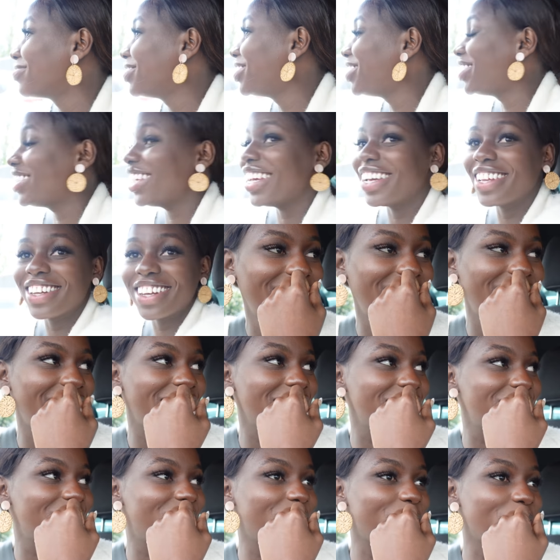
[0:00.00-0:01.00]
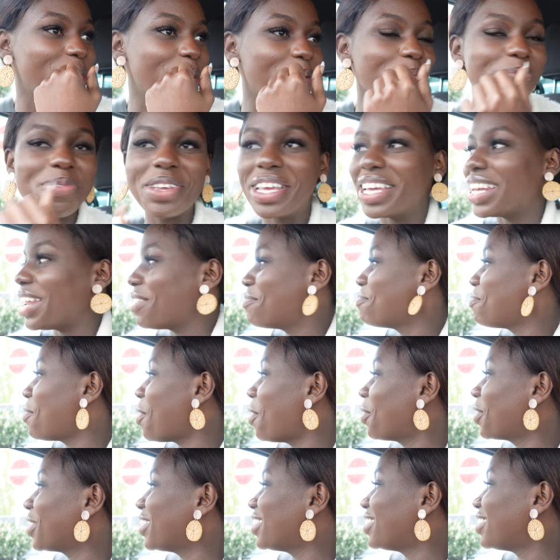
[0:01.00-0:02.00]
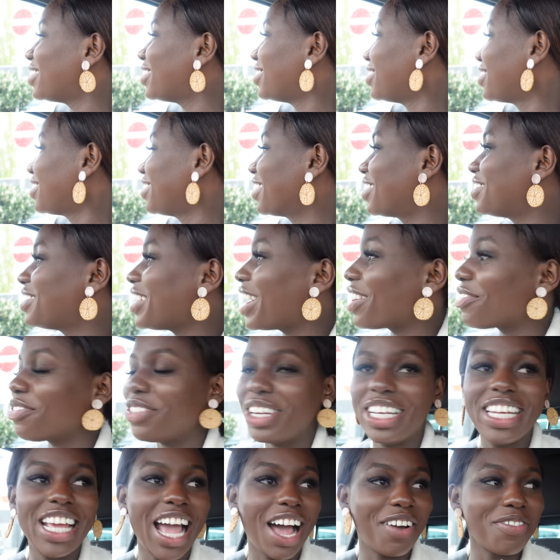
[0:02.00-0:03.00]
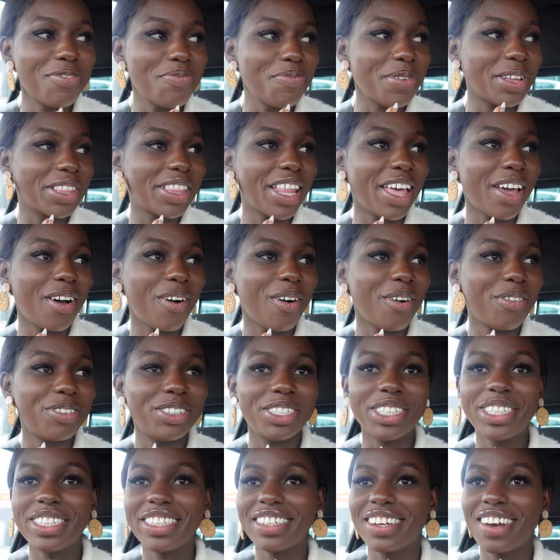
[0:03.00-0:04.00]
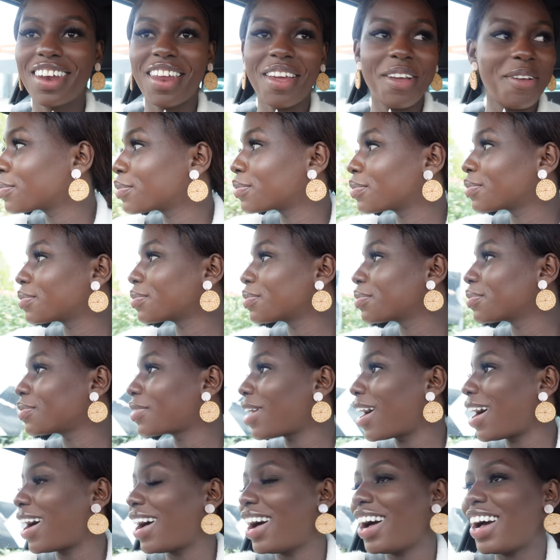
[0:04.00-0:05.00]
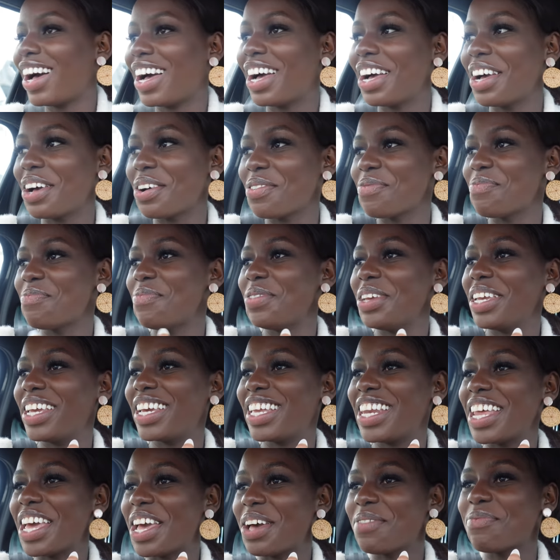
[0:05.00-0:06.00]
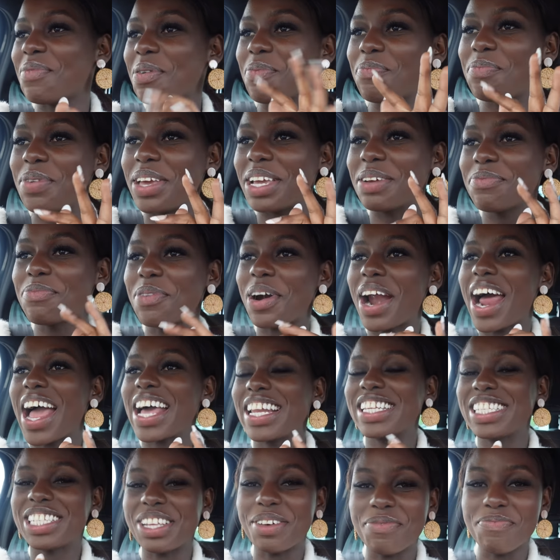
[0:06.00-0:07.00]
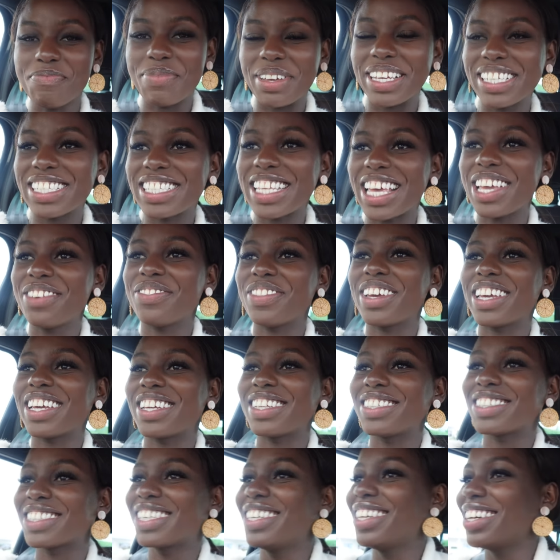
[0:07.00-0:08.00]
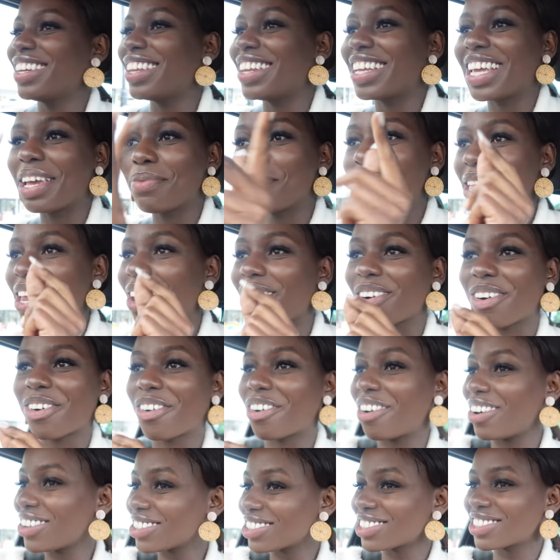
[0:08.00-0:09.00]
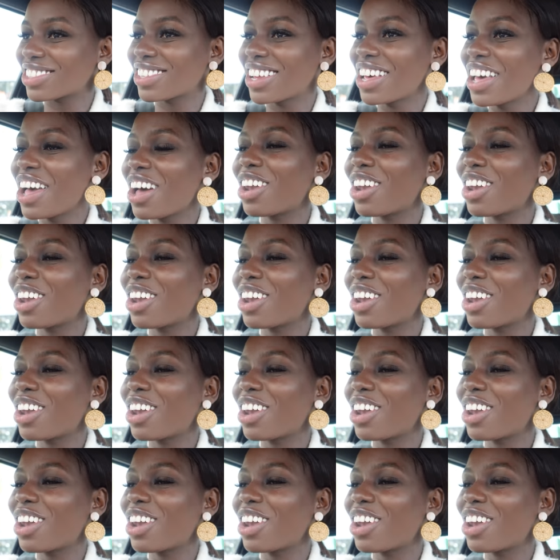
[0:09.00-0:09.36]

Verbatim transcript: shit. Let's do B&M Bargains, because I really haven't been there often. Aha, B&M, big brands, big savings. Give me the lacrosse.